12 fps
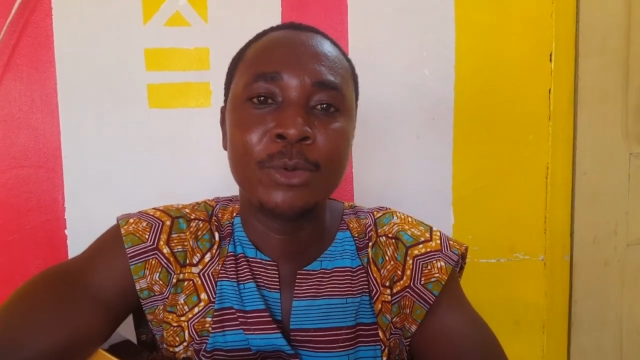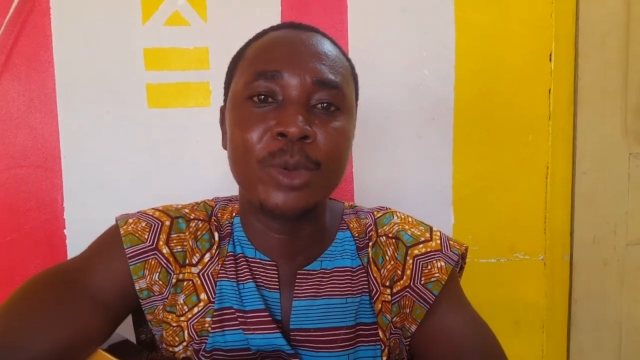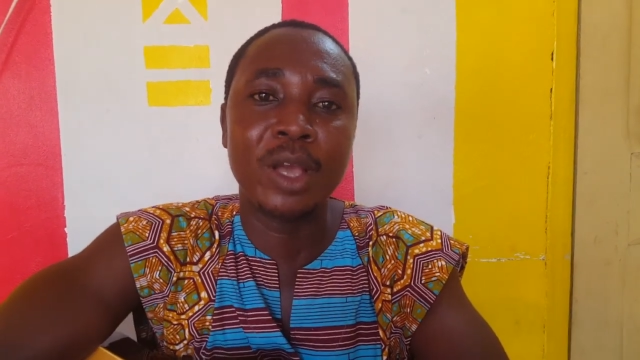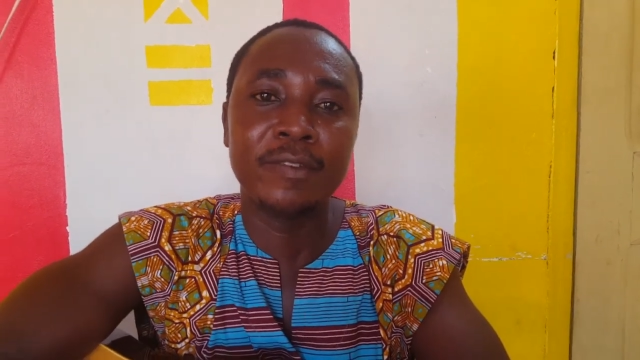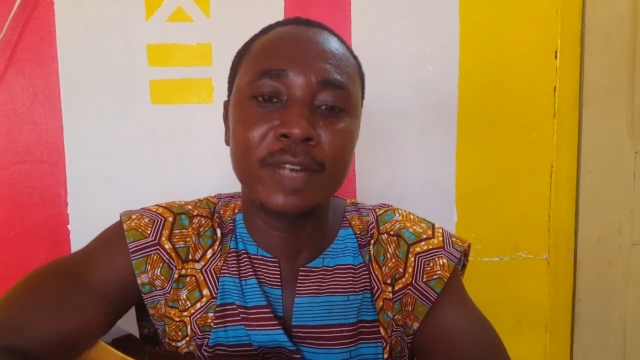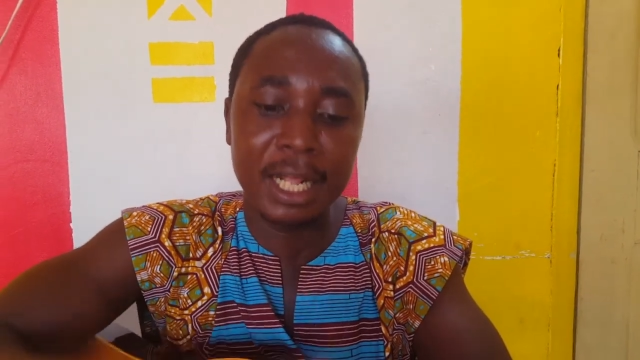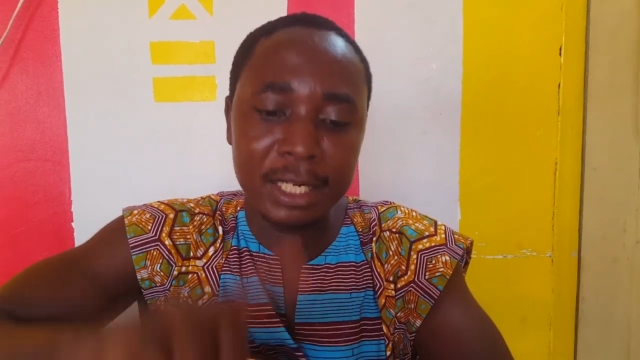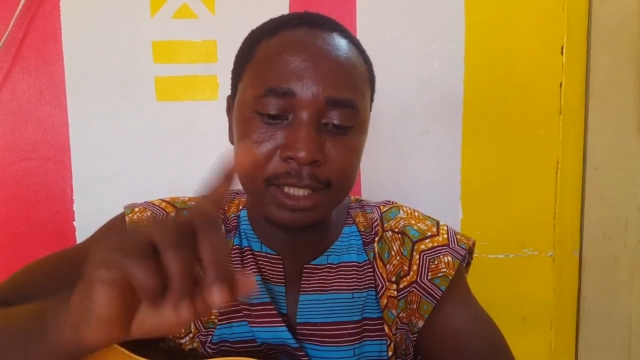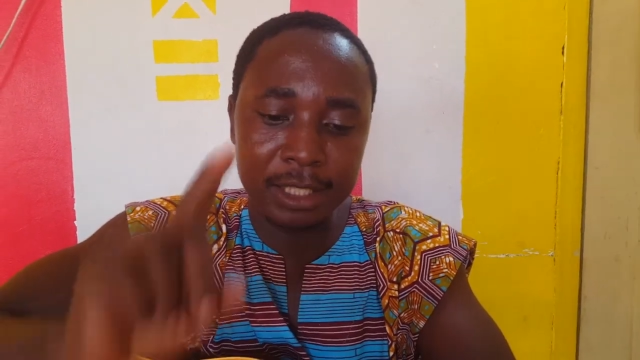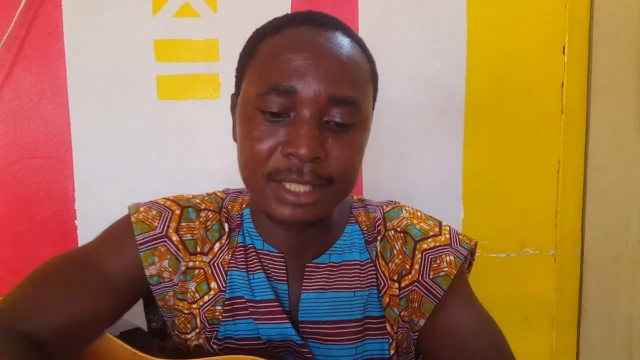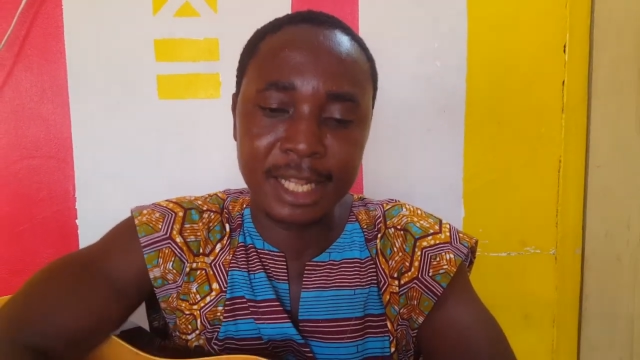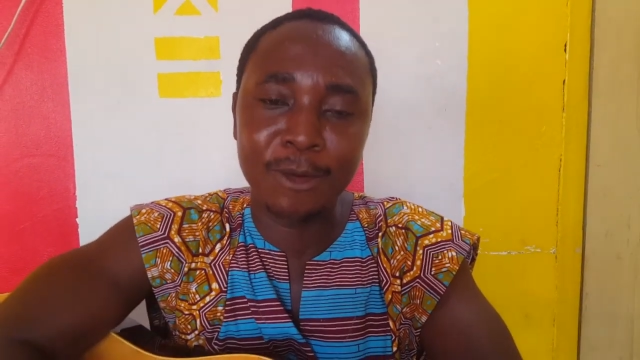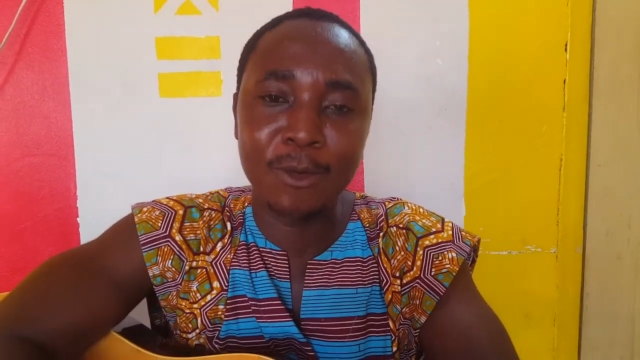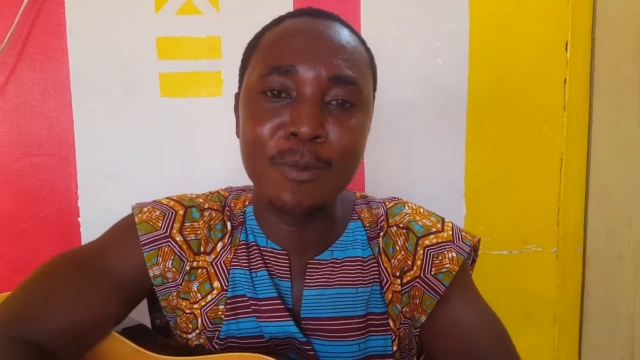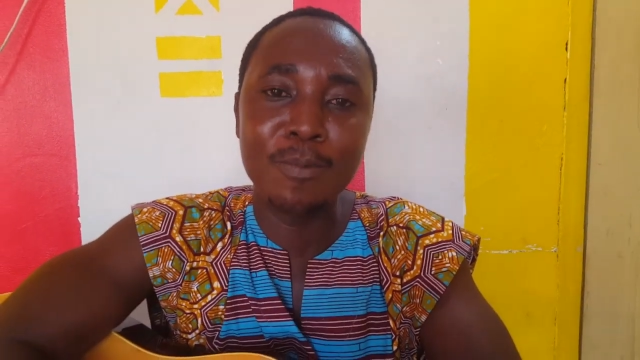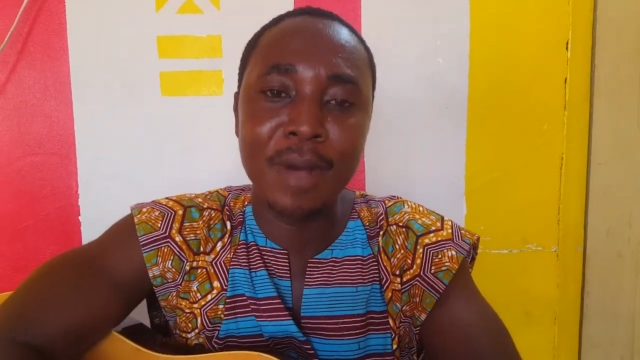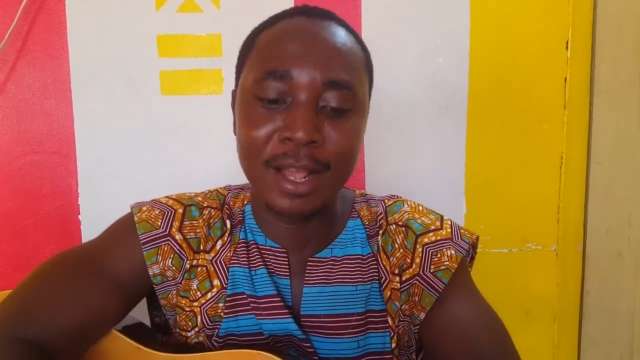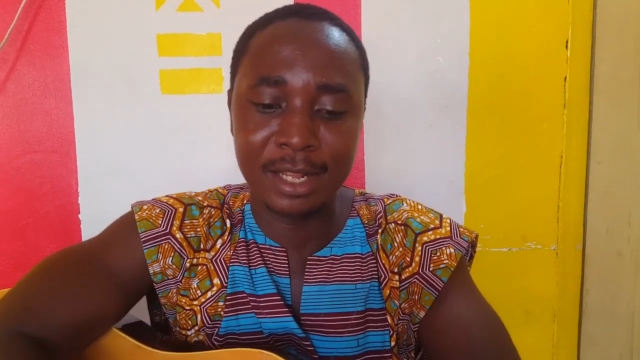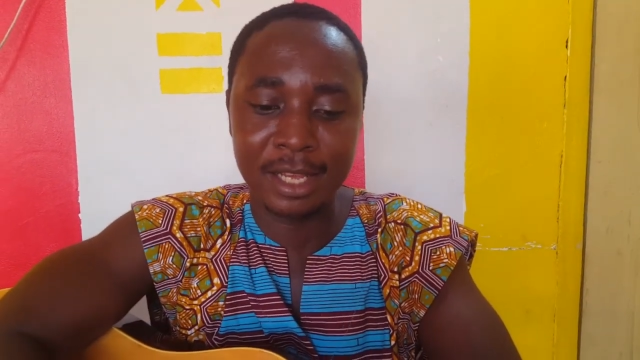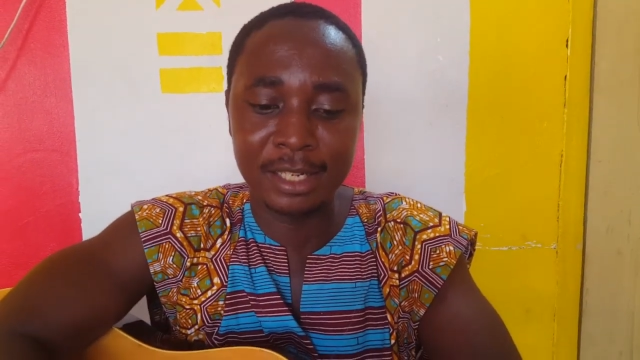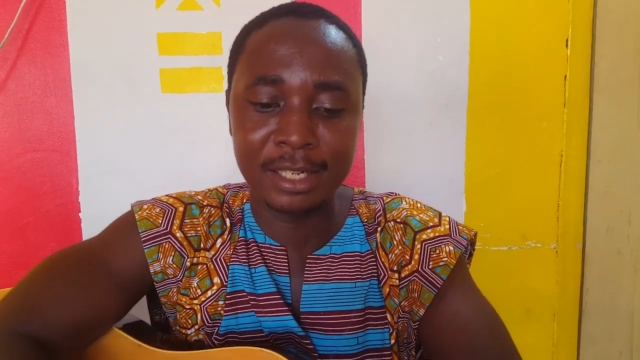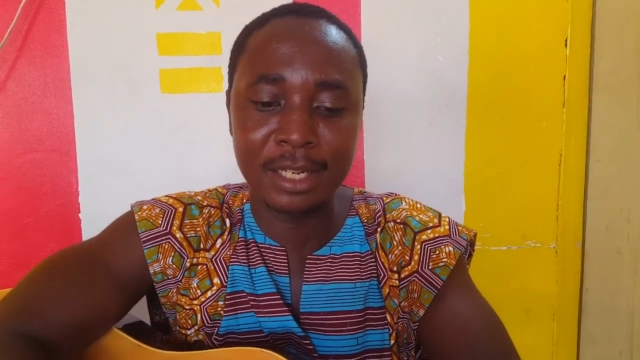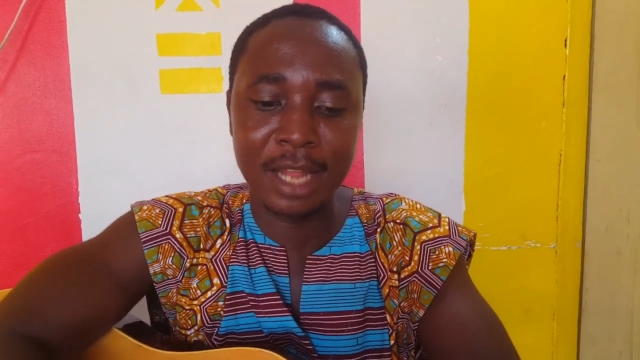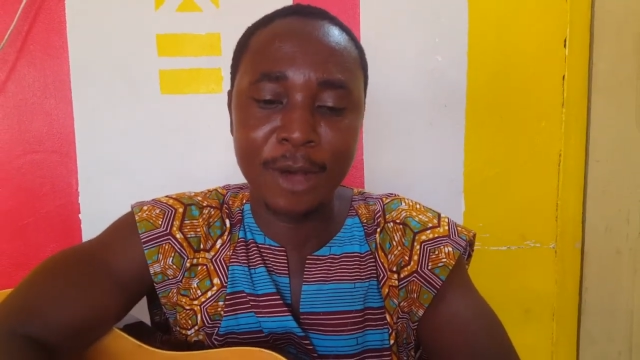we have done Dagomba,
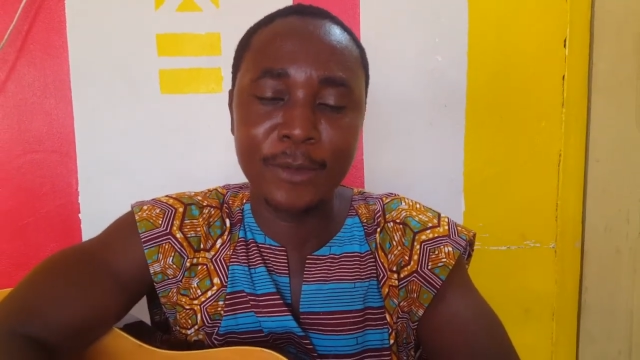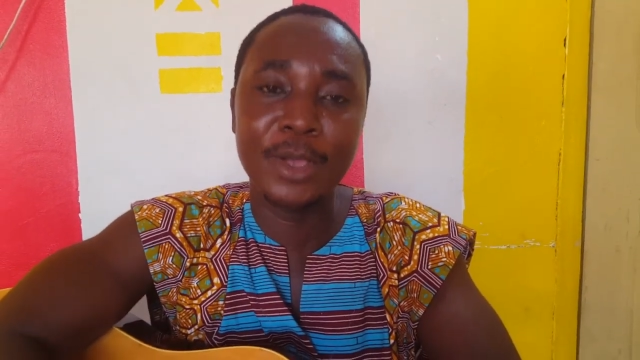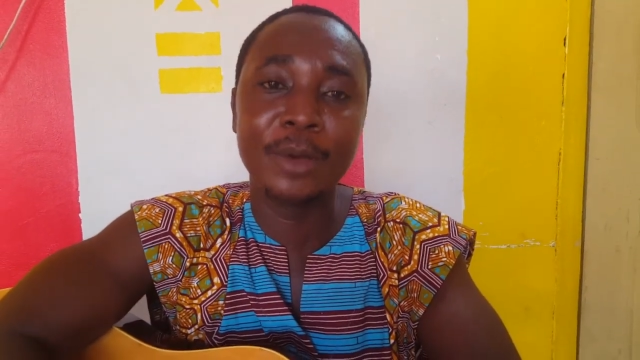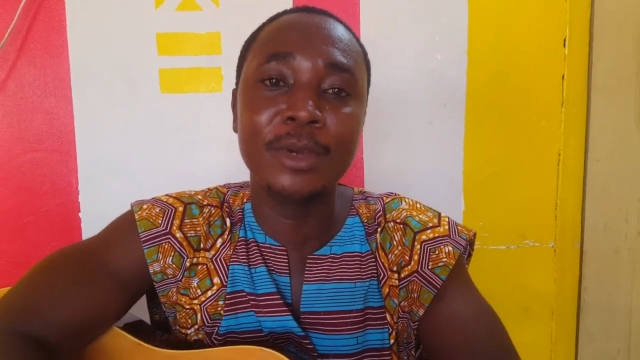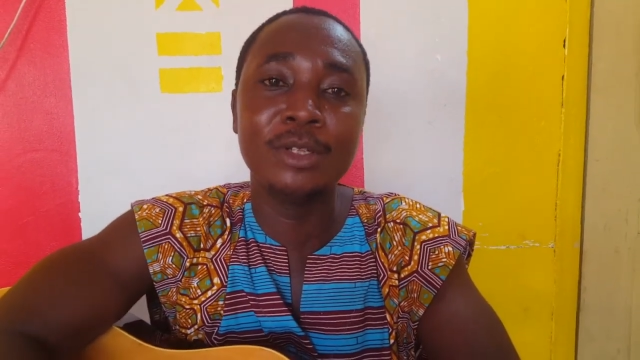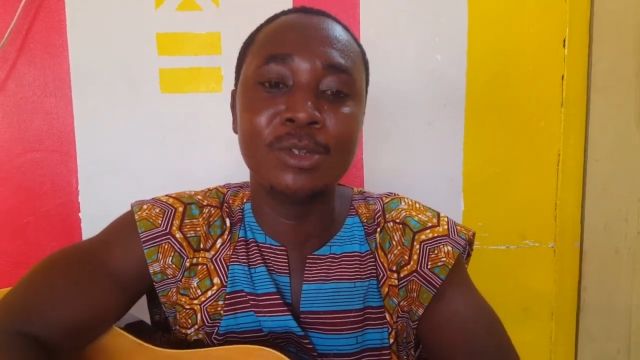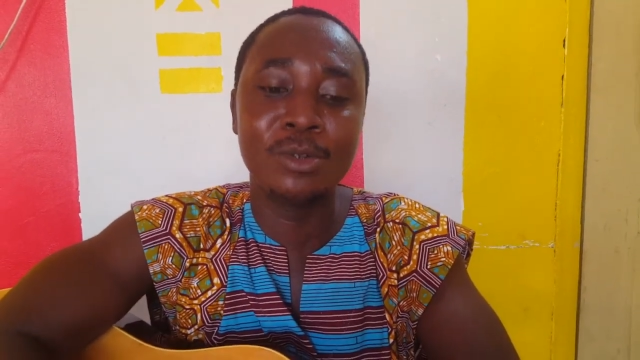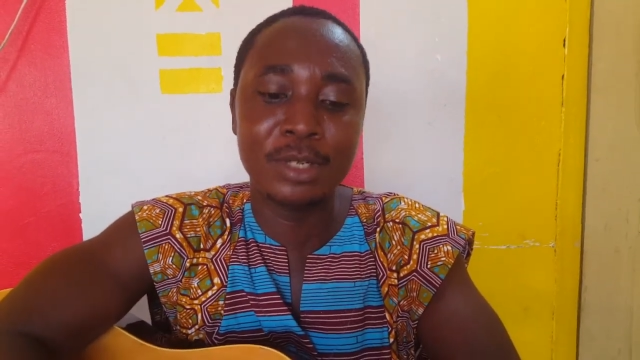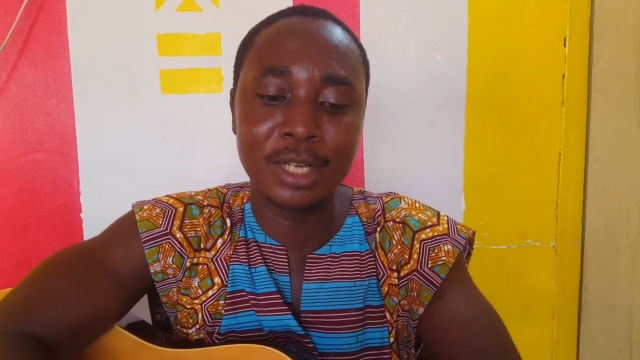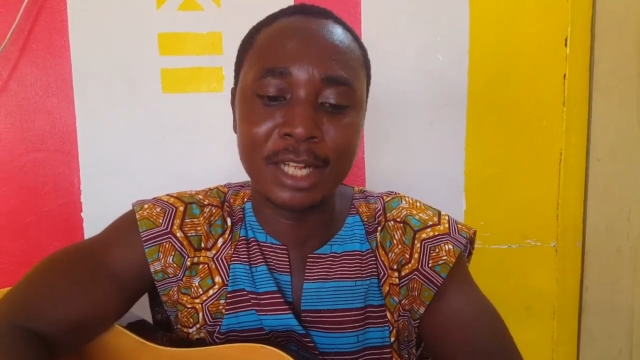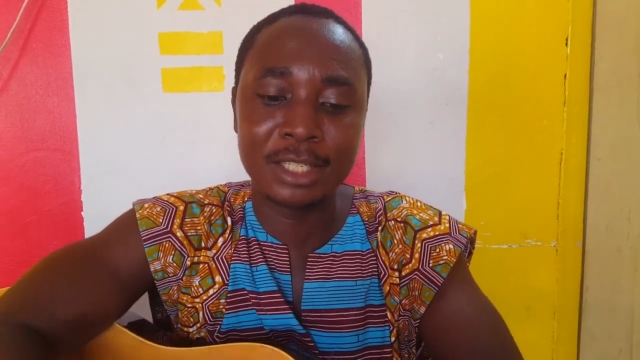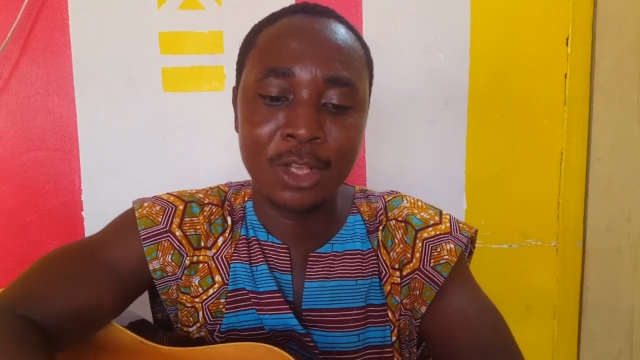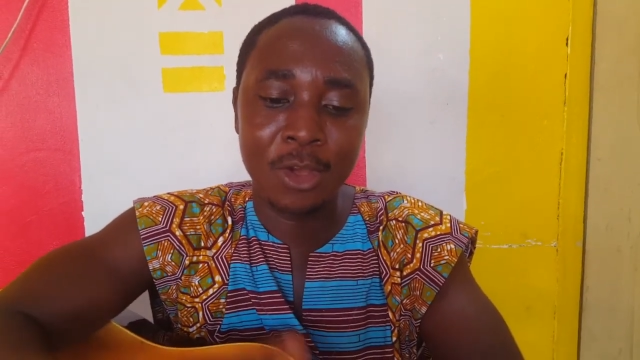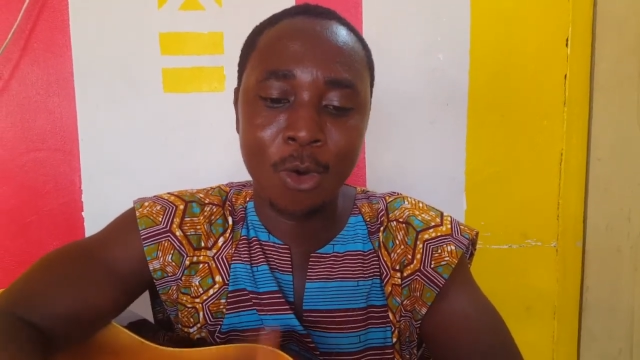and now we are going to look at